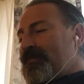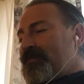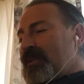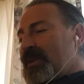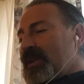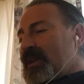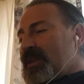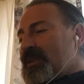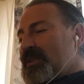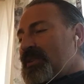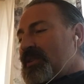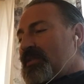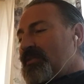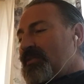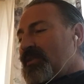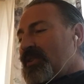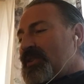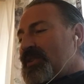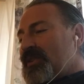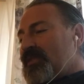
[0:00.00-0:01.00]
because in the
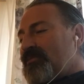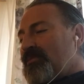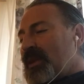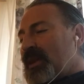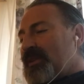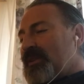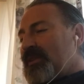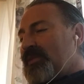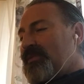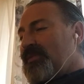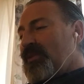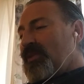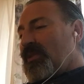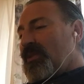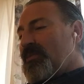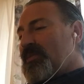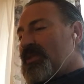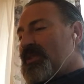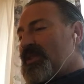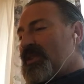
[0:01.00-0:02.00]
voice of my
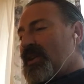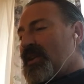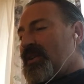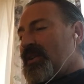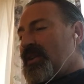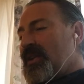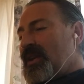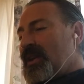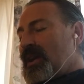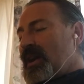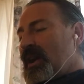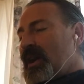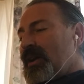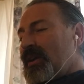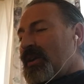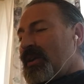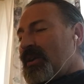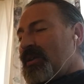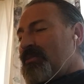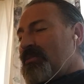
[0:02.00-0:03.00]
deformed son I
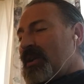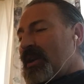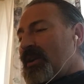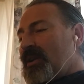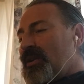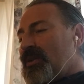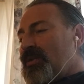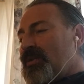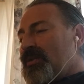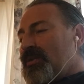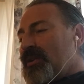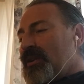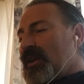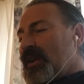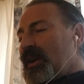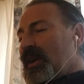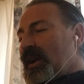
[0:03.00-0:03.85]
heard my own,